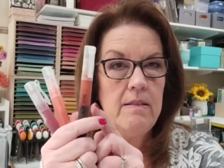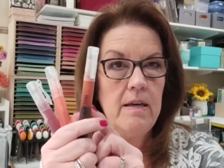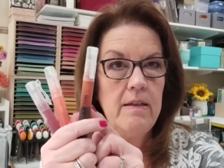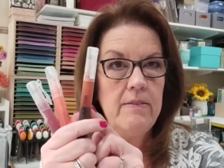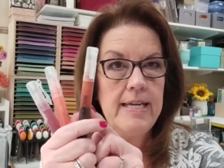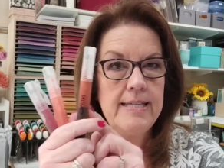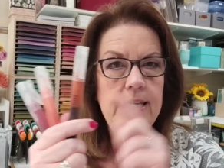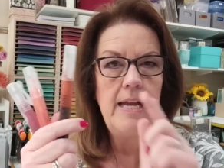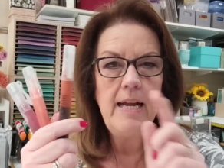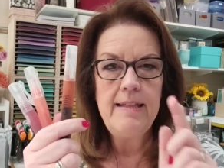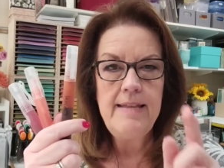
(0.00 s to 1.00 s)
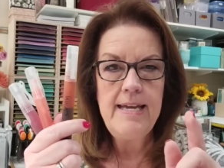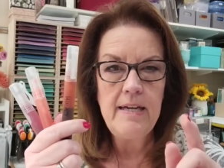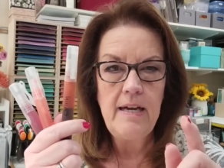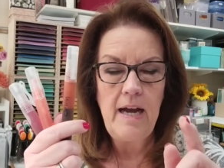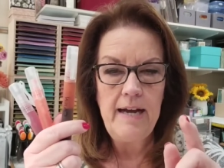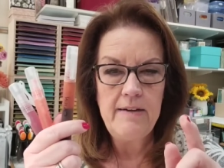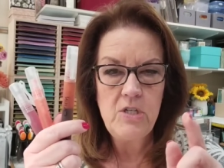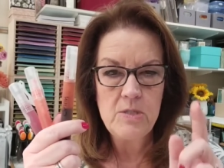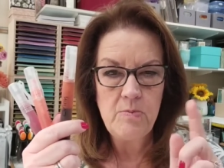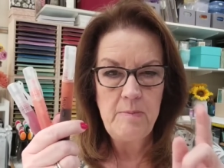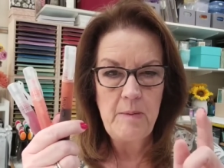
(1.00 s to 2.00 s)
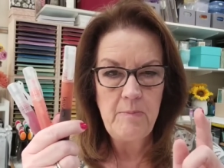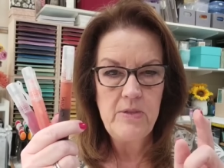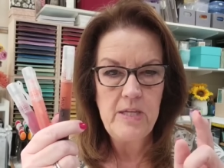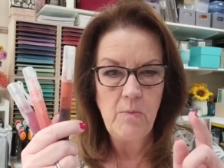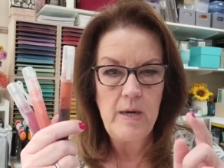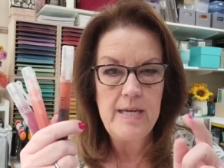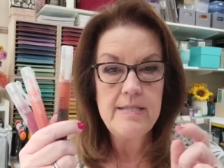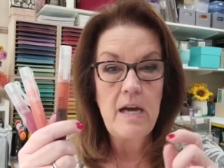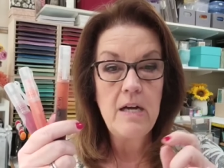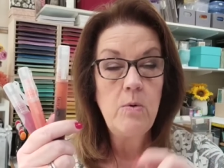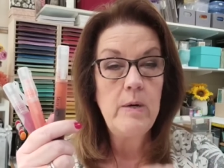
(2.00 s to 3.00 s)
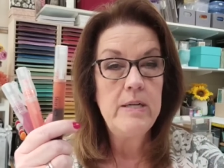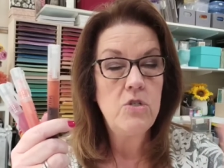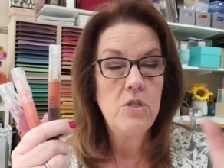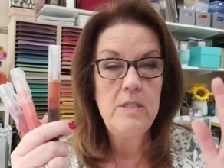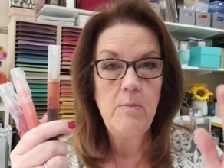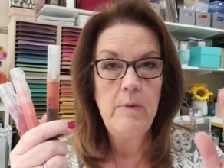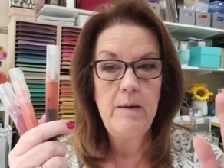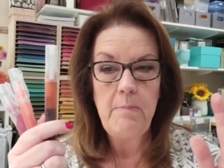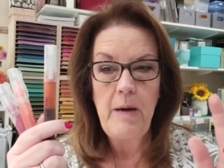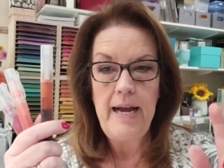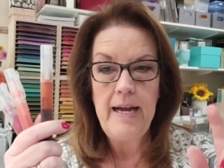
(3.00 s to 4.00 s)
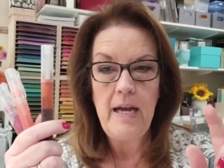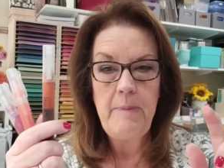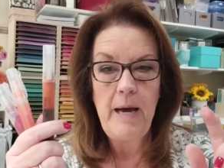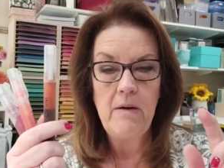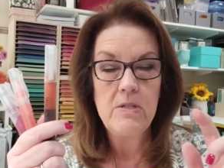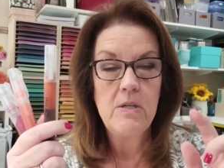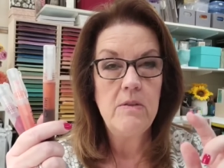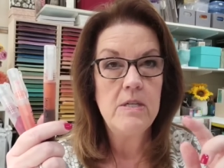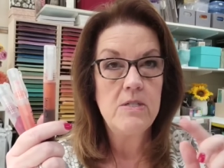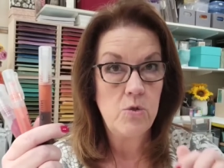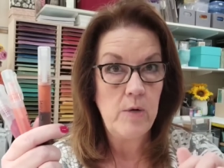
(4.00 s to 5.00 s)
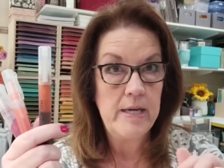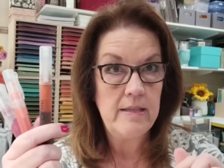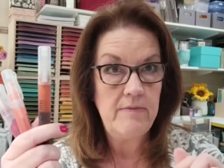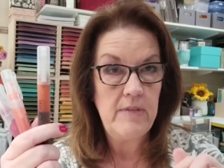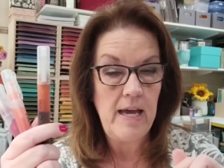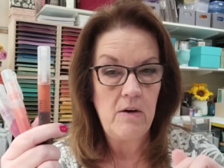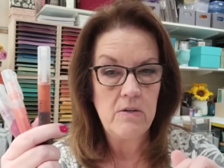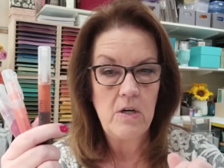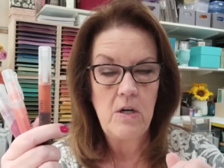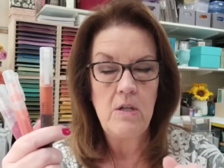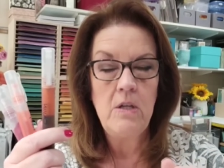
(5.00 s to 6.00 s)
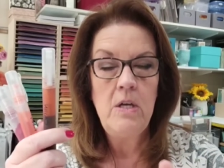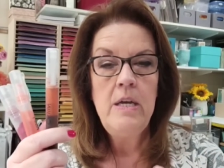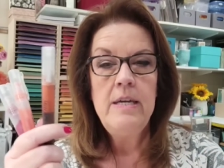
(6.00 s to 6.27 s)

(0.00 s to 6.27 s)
uh, this. And I think I just remembered there was a question that went by about the strength of the alcohol.